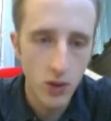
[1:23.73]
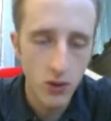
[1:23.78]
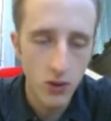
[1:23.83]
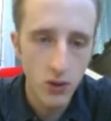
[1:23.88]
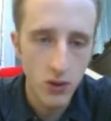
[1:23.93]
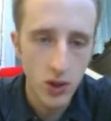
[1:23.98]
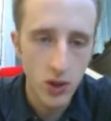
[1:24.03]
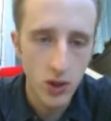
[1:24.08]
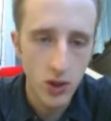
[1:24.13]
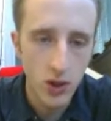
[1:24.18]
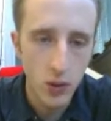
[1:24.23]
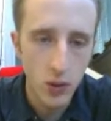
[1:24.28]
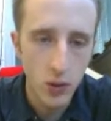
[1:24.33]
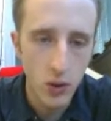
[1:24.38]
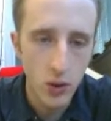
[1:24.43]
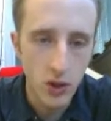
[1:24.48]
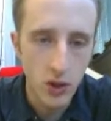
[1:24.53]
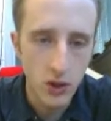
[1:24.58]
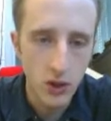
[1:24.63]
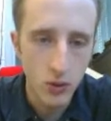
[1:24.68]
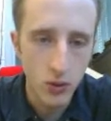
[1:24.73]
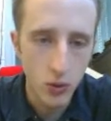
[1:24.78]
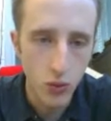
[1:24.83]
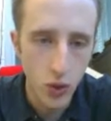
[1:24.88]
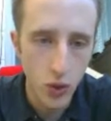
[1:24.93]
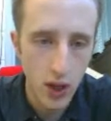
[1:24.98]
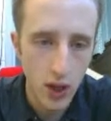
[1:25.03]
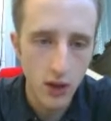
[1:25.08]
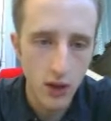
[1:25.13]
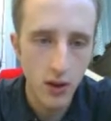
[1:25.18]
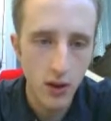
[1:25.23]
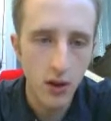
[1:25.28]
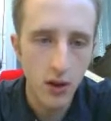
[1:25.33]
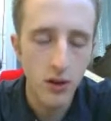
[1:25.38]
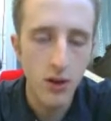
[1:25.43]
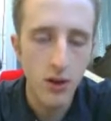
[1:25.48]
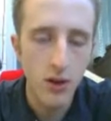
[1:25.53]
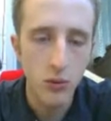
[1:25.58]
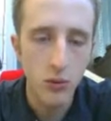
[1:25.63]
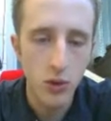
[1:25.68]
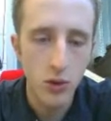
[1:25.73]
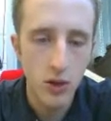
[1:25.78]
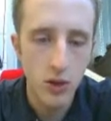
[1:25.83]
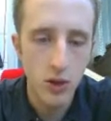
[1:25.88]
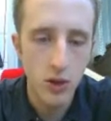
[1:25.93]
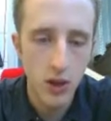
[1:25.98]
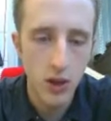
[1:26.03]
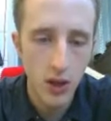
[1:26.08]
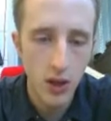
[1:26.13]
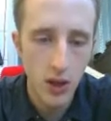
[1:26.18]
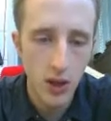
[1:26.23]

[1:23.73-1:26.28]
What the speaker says: you to do is right click on the image